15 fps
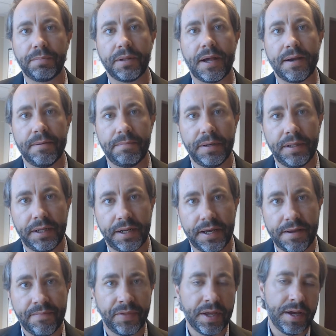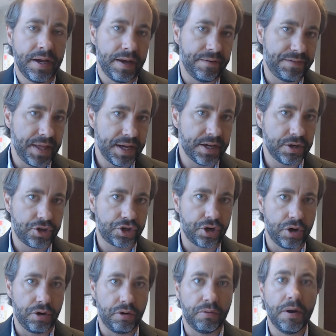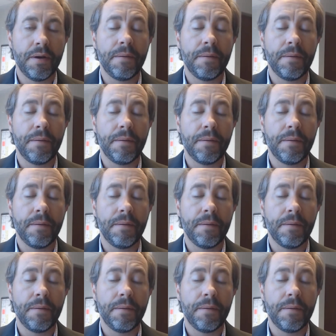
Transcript: liability if they can show